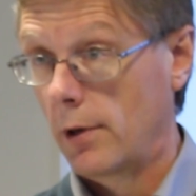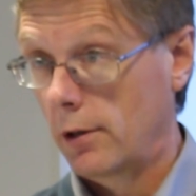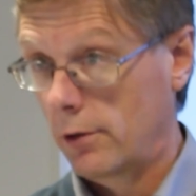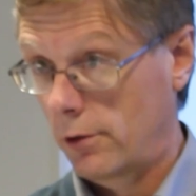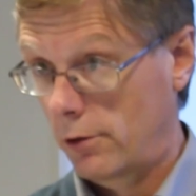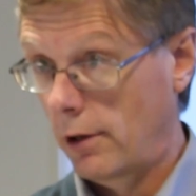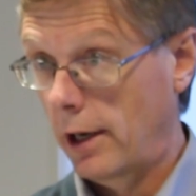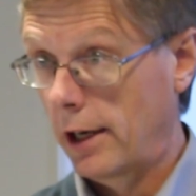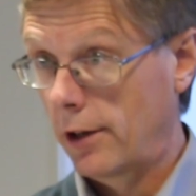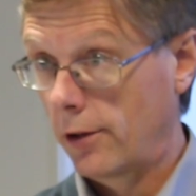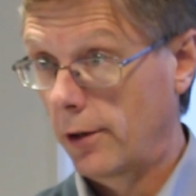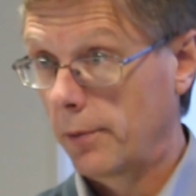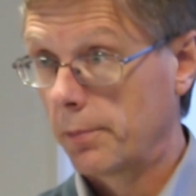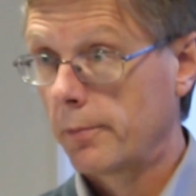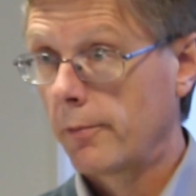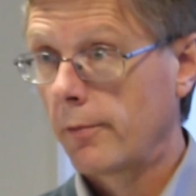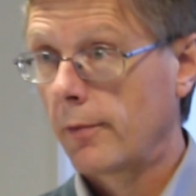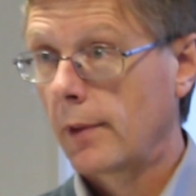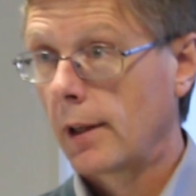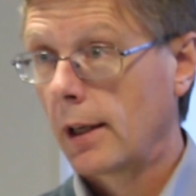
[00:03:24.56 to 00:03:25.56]
greater.
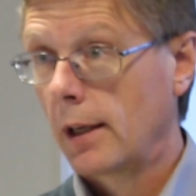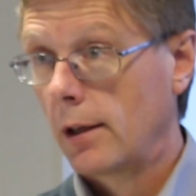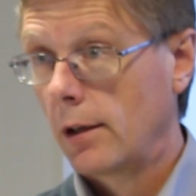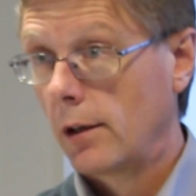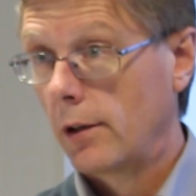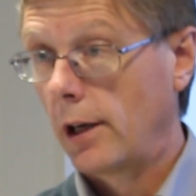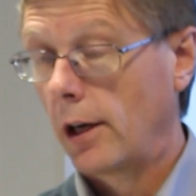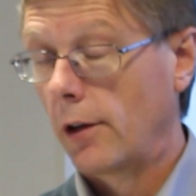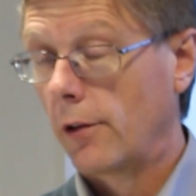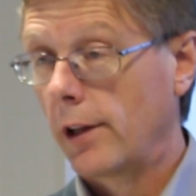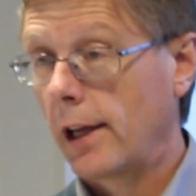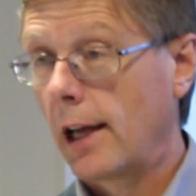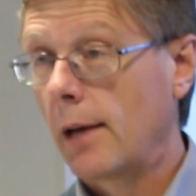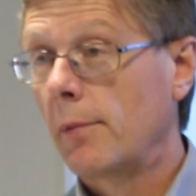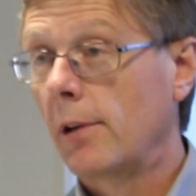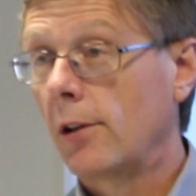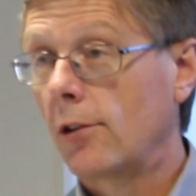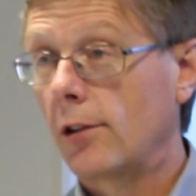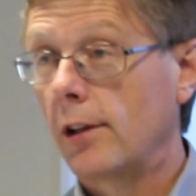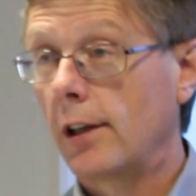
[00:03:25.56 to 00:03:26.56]
Now the
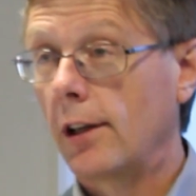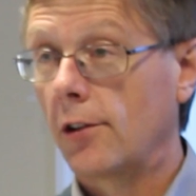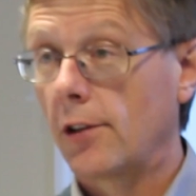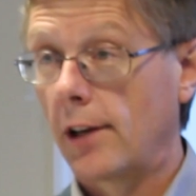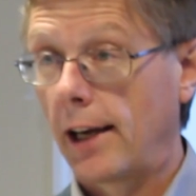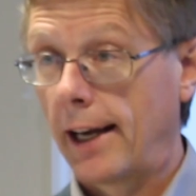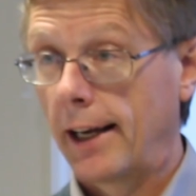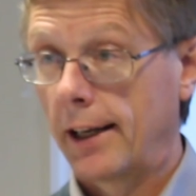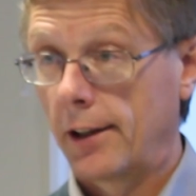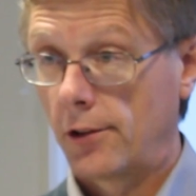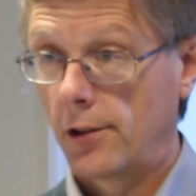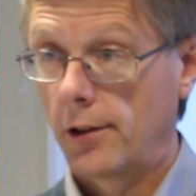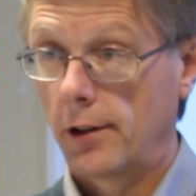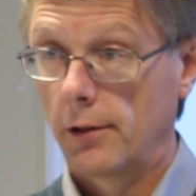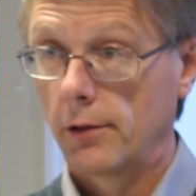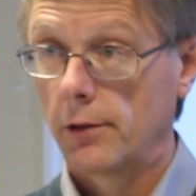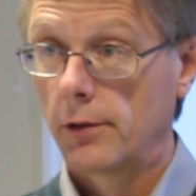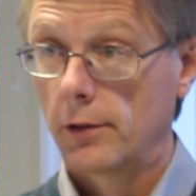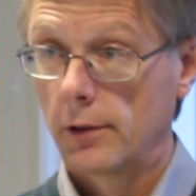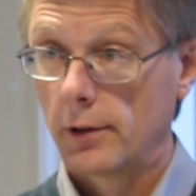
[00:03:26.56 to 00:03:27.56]
MSC is
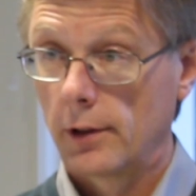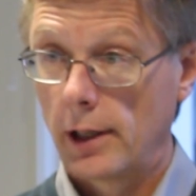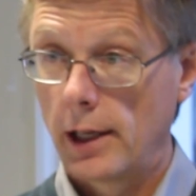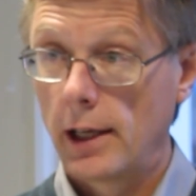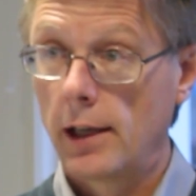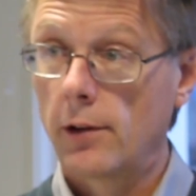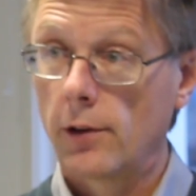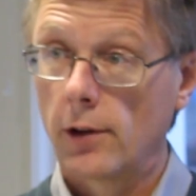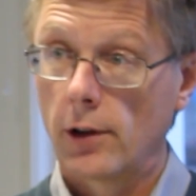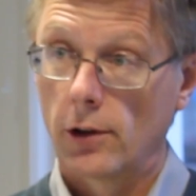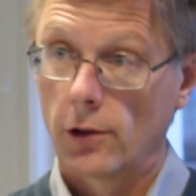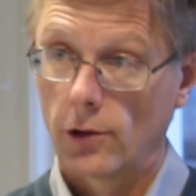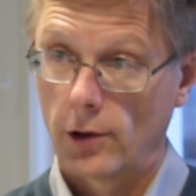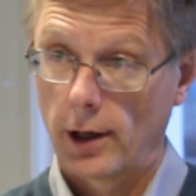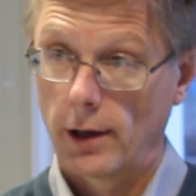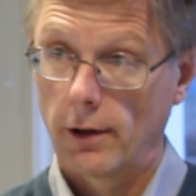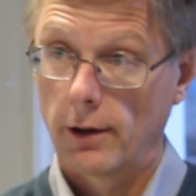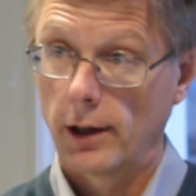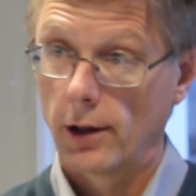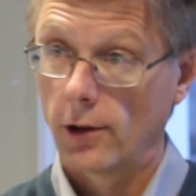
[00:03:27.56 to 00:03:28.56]
active in those
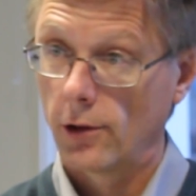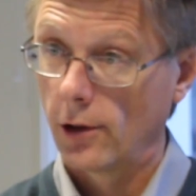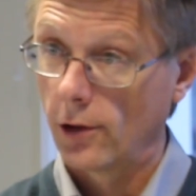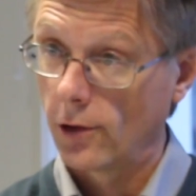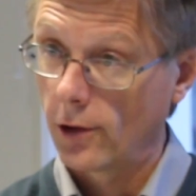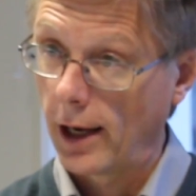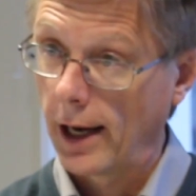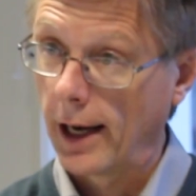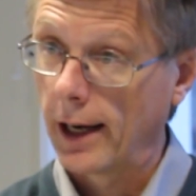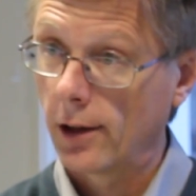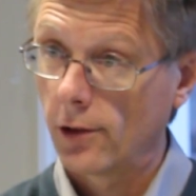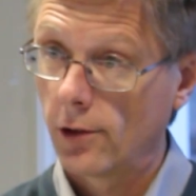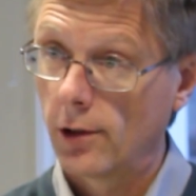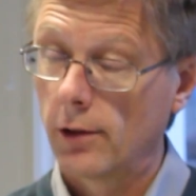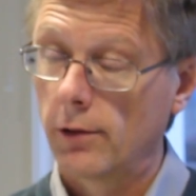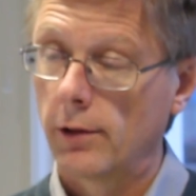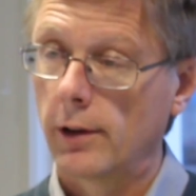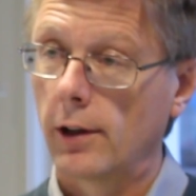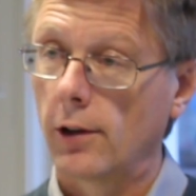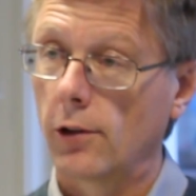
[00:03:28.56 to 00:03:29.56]
areas. It's
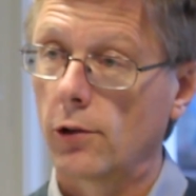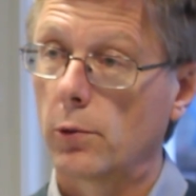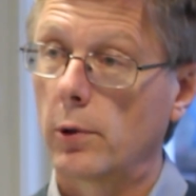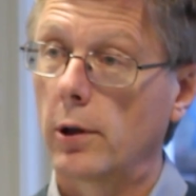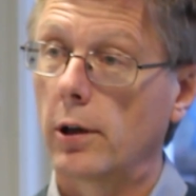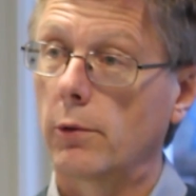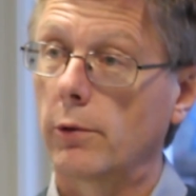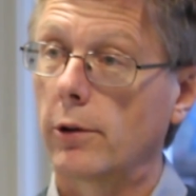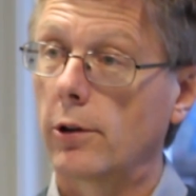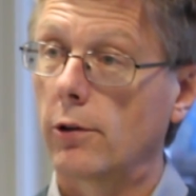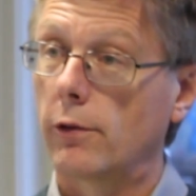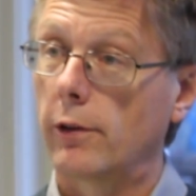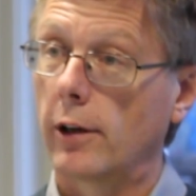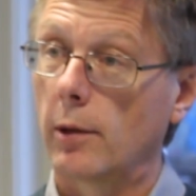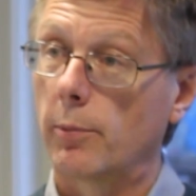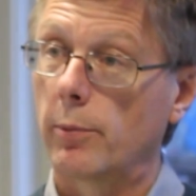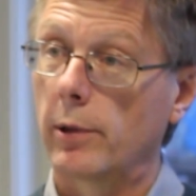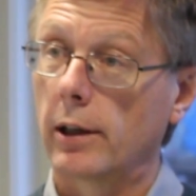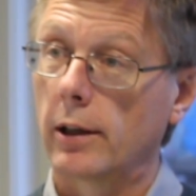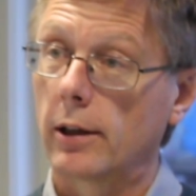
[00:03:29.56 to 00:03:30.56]
active in its work with
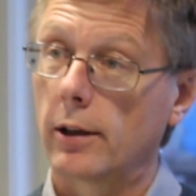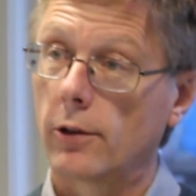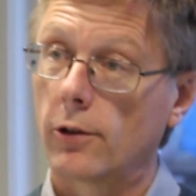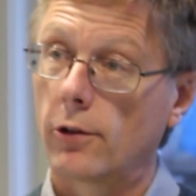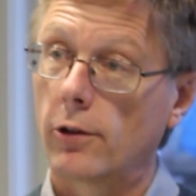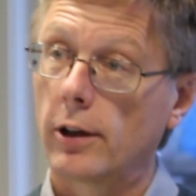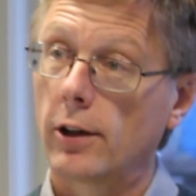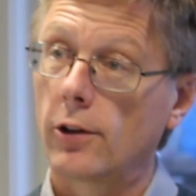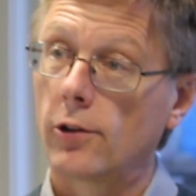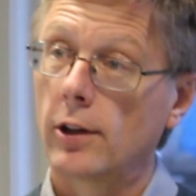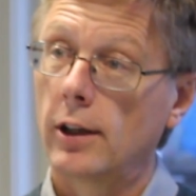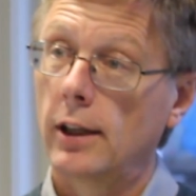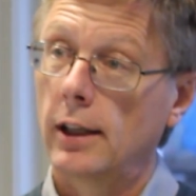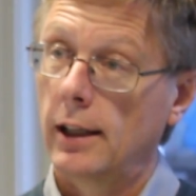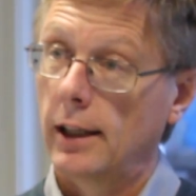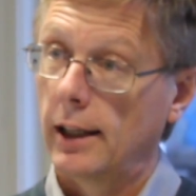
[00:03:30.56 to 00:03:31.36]
developing countries.